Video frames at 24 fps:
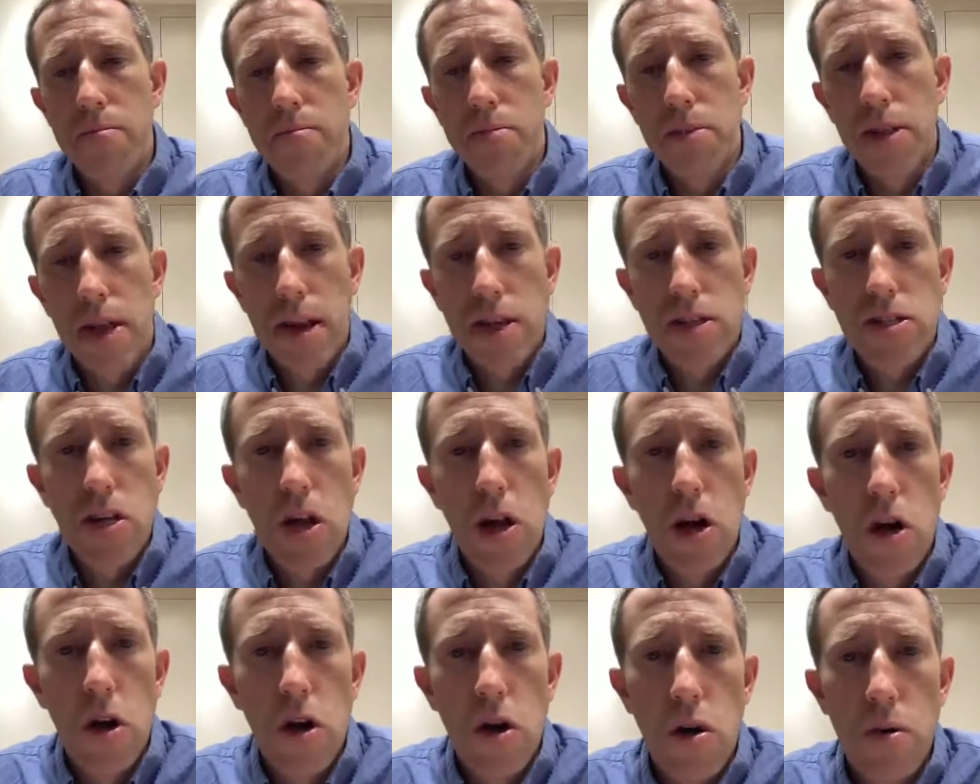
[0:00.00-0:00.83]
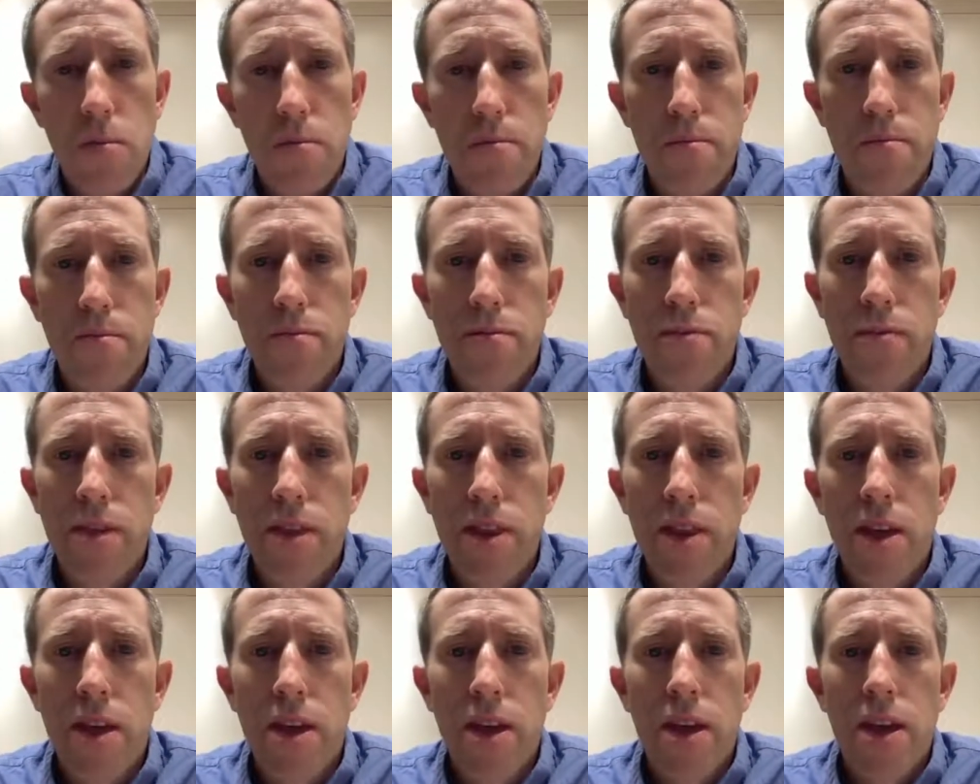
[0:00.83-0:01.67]
Blake's home.
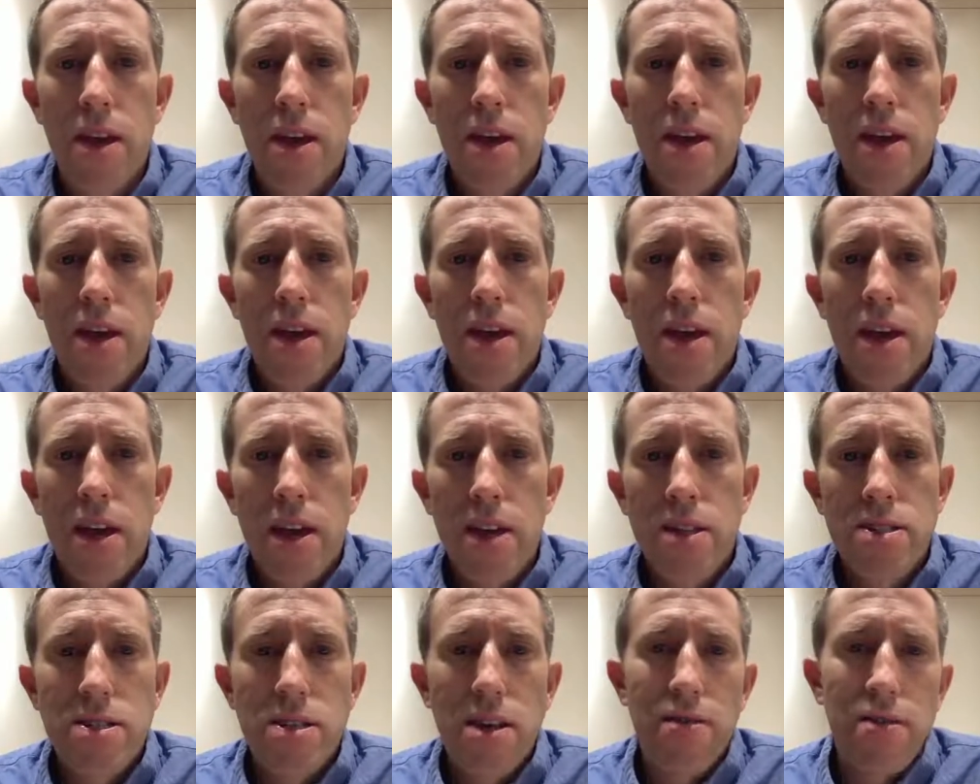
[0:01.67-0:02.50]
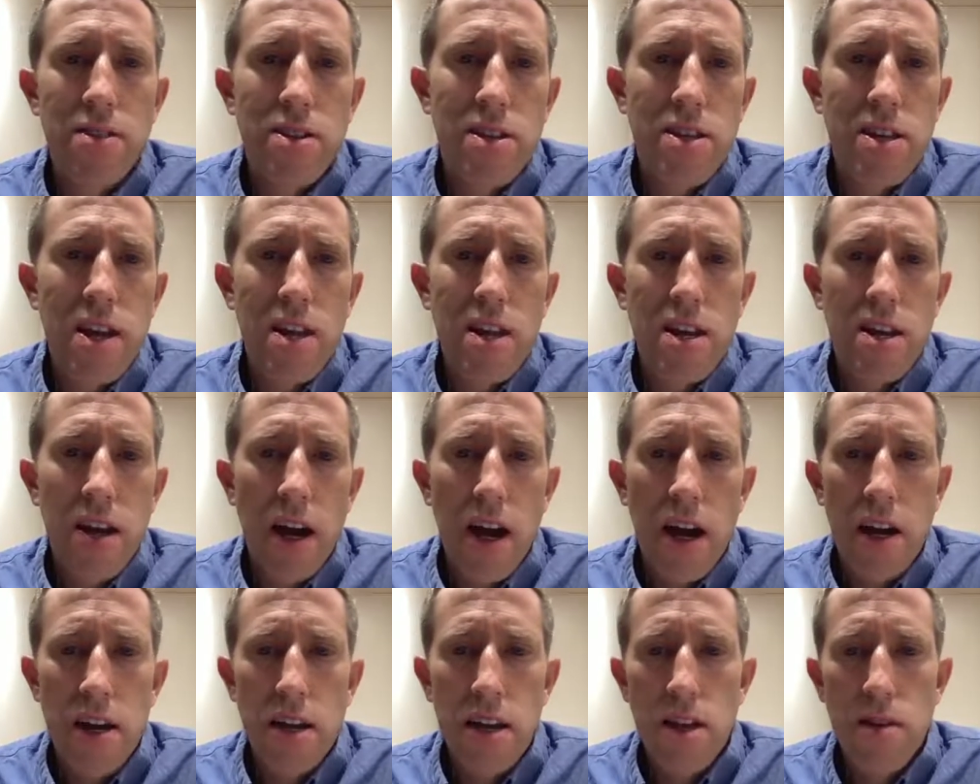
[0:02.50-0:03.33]
In
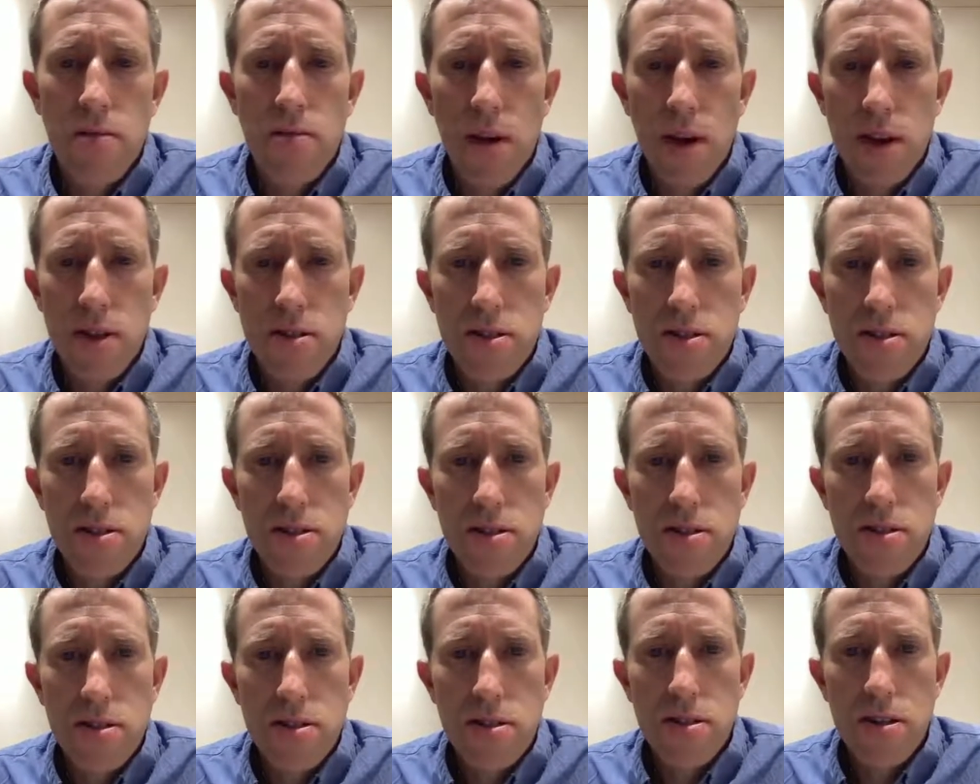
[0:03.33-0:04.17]
1789, he writes